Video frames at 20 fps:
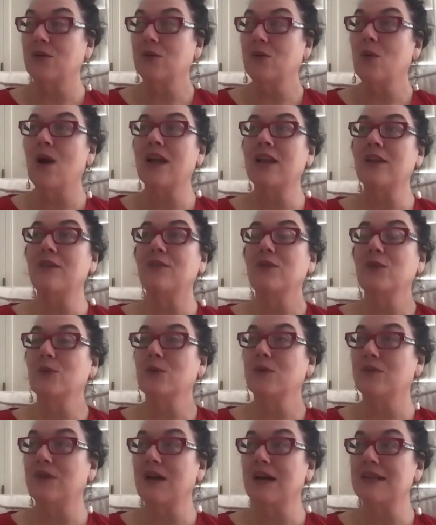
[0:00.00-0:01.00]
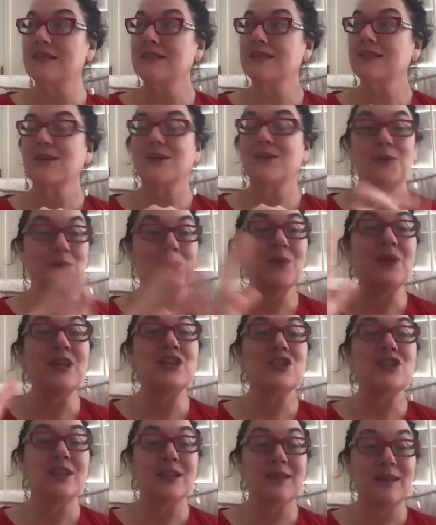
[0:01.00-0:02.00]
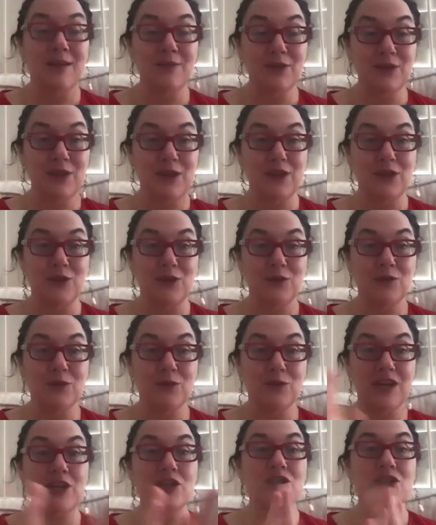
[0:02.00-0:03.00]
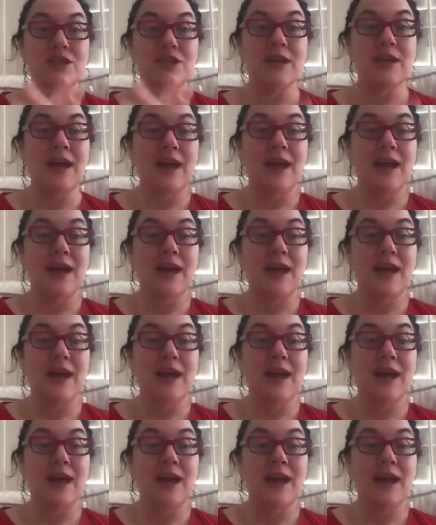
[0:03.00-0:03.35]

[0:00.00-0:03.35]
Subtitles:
quite a few of us who reach the level that you've reached.